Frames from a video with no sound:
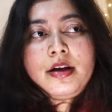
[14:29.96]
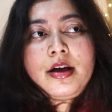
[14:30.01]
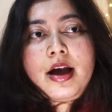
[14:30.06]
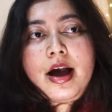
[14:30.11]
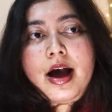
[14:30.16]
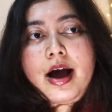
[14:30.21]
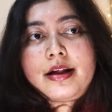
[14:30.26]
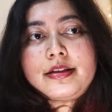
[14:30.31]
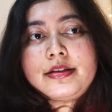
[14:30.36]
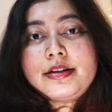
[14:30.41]

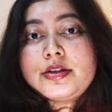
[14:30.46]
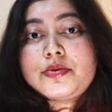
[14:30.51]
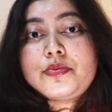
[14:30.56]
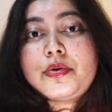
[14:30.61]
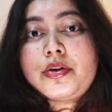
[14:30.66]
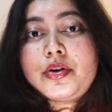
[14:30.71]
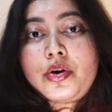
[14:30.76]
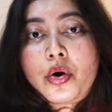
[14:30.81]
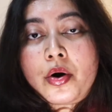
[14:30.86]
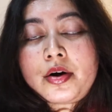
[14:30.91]
And these were
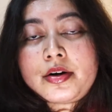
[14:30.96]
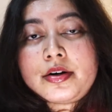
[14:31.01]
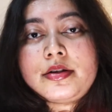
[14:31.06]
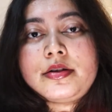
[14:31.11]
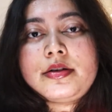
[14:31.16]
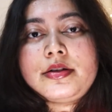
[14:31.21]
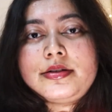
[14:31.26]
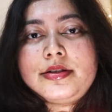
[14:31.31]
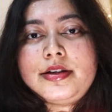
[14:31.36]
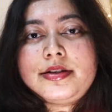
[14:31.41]
not
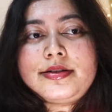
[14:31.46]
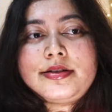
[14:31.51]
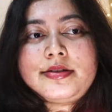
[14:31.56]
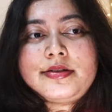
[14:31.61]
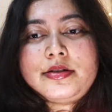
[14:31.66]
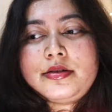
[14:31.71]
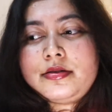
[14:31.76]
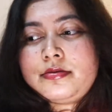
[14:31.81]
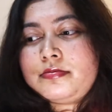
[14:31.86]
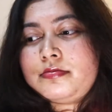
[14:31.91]

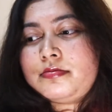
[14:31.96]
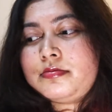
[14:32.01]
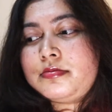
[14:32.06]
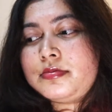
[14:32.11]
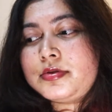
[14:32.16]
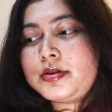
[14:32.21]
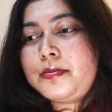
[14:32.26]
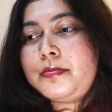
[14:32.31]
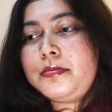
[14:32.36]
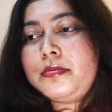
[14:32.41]
just
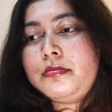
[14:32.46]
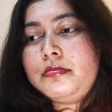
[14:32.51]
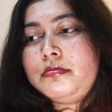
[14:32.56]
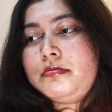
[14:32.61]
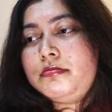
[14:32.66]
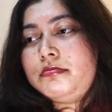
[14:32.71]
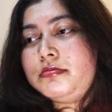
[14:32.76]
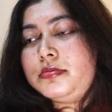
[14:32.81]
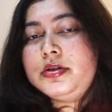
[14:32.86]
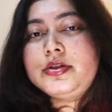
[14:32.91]
some
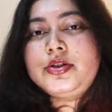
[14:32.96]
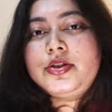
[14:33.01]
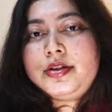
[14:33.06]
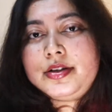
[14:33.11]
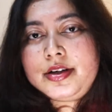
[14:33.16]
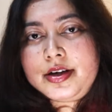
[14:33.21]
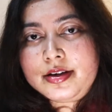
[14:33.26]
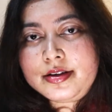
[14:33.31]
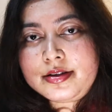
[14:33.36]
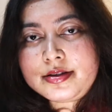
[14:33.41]

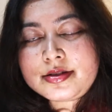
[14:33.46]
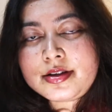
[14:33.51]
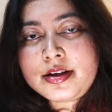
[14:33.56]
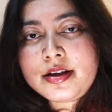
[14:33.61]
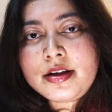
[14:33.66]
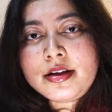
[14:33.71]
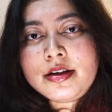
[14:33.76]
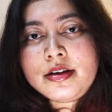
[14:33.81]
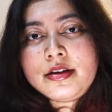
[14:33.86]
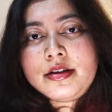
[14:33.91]
merchandise.
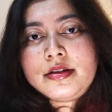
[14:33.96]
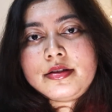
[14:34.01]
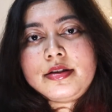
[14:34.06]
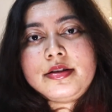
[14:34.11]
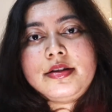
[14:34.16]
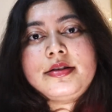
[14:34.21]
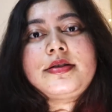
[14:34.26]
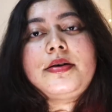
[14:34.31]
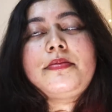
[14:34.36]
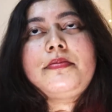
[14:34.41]
These
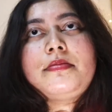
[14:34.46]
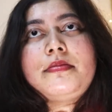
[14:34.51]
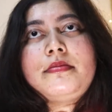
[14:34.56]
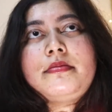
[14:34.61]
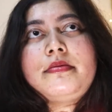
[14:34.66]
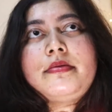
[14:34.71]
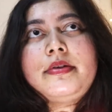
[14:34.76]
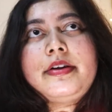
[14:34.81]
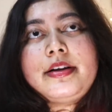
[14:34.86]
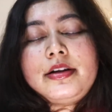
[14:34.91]
are some
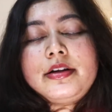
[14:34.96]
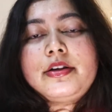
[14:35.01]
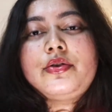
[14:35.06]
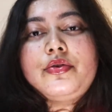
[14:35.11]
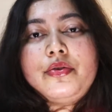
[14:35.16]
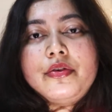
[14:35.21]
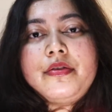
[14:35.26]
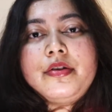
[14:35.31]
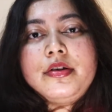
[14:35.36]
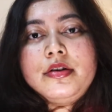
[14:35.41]
really
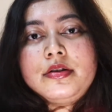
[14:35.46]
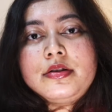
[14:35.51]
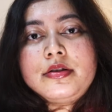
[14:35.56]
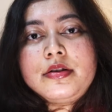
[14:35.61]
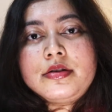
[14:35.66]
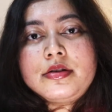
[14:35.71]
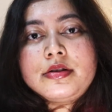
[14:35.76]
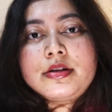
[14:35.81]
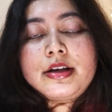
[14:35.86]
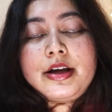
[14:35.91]
good
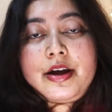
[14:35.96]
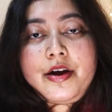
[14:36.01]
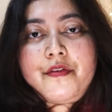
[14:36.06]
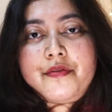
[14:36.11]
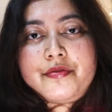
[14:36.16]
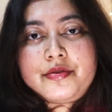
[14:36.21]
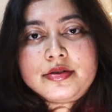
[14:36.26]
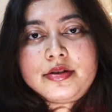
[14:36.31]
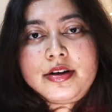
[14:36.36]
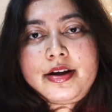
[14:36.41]

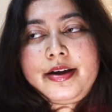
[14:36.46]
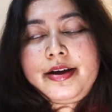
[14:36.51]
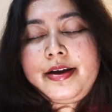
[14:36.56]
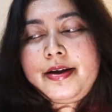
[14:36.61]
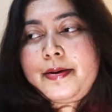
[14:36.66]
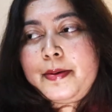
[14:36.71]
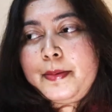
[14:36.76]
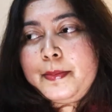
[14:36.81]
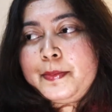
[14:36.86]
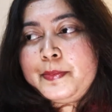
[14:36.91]
gifts like
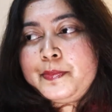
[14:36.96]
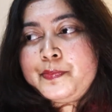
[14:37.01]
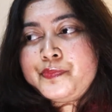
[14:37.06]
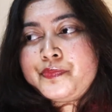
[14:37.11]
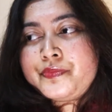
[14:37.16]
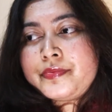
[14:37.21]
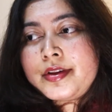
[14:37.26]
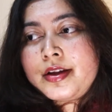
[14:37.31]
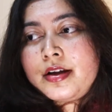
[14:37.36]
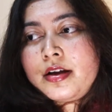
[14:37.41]

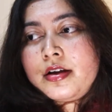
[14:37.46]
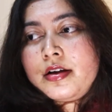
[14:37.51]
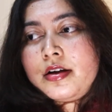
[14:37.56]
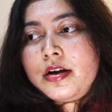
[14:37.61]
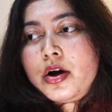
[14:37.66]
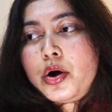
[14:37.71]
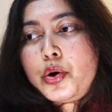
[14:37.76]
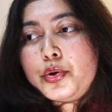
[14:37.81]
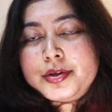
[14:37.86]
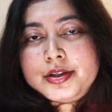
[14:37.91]

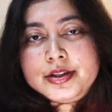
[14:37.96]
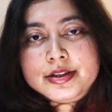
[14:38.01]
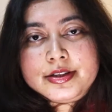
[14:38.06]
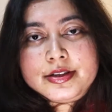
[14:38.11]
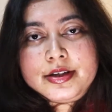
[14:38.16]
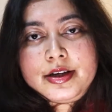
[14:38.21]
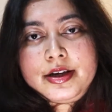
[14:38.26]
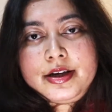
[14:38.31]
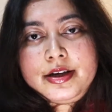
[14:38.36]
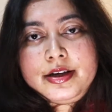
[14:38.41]
hotel
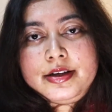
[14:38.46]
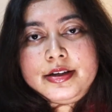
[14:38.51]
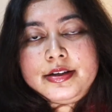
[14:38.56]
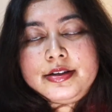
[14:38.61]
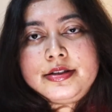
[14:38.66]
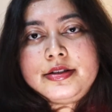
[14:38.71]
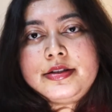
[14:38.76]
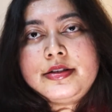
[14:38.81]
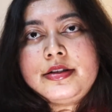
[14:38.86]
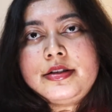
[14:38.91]

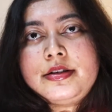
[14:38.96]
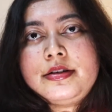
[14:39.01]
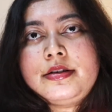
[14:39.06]
stays,